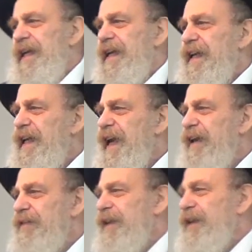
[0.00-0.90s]
He he
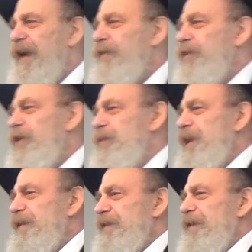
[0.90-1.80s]
has the Avraham,
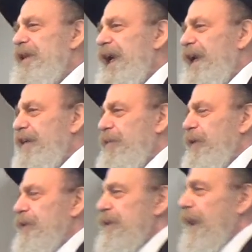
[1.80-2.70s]
Yitzchak, Yaakov,
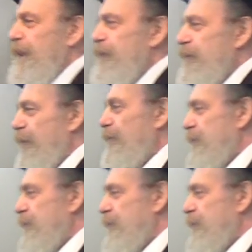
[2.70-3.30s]
Moshe, Aaron, David,